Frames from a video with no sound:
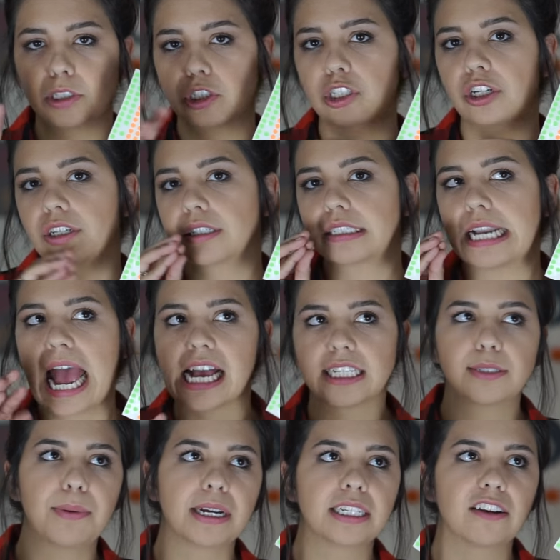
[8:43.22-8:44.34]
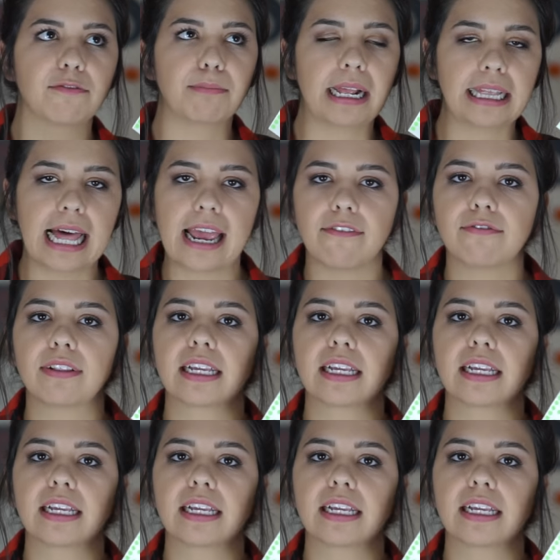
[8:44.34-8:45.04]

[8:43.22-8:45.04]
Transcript: certain aspect of my life.